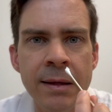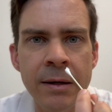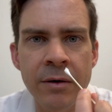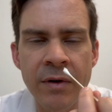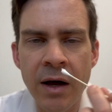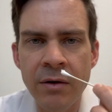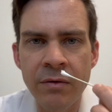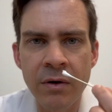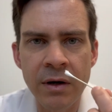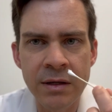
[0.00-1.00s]
layer of
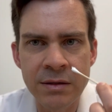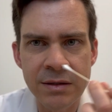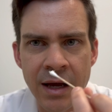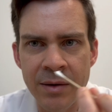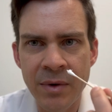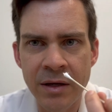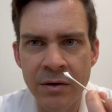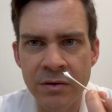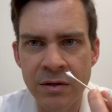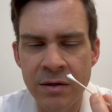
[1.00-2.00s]
Aquaphor inside my
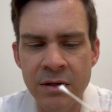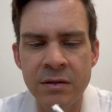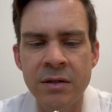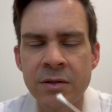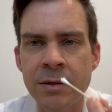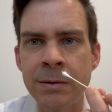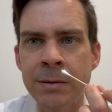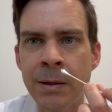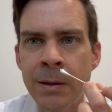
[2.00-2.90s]
nose on the incisions.